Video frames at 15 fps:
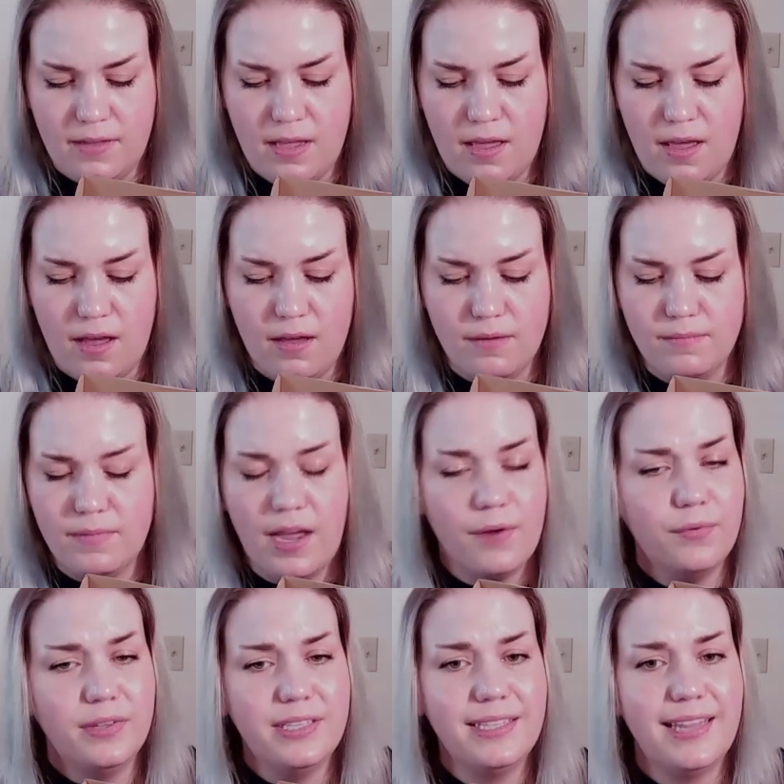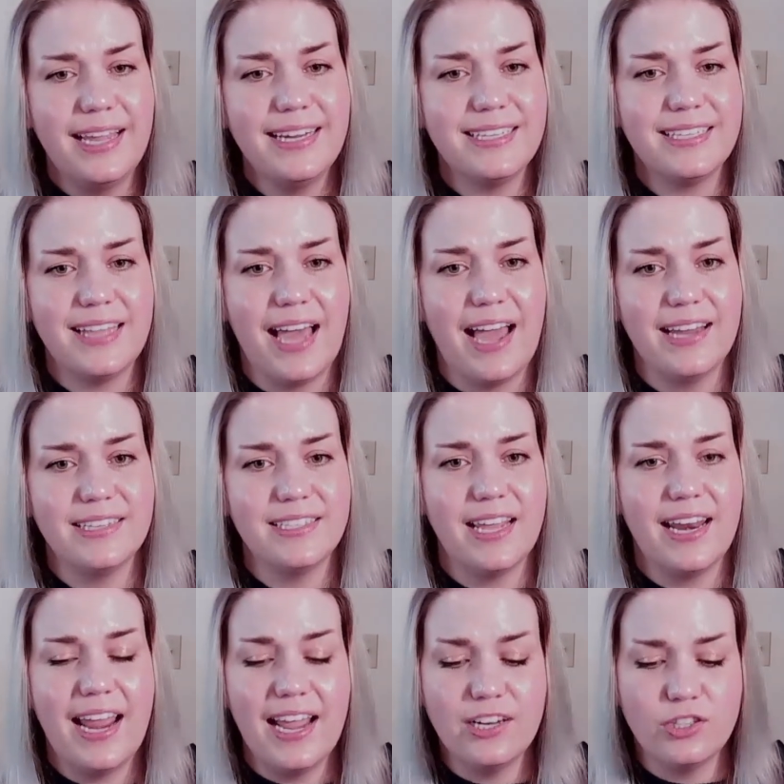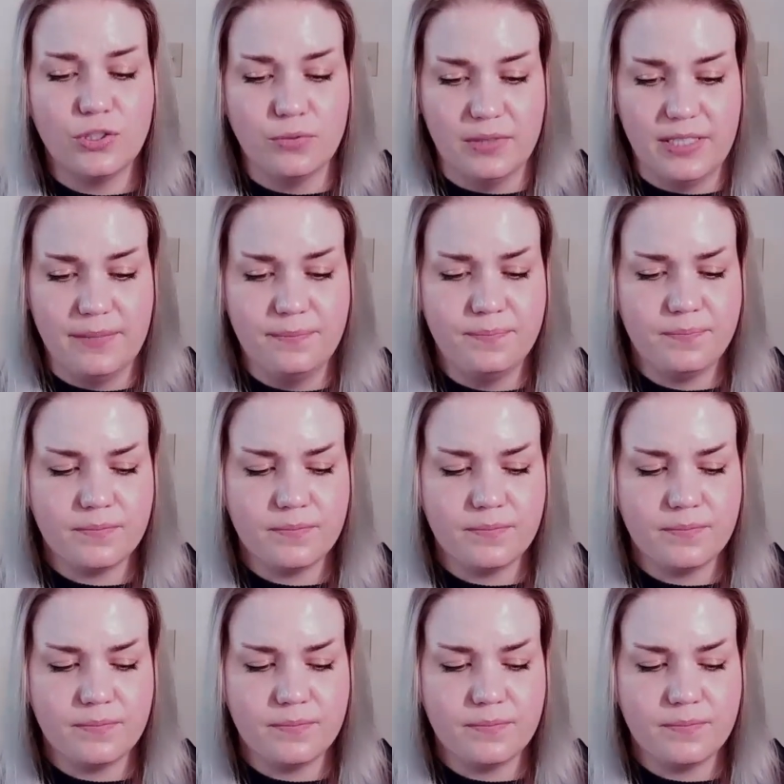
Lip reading: I really liked that. And actually,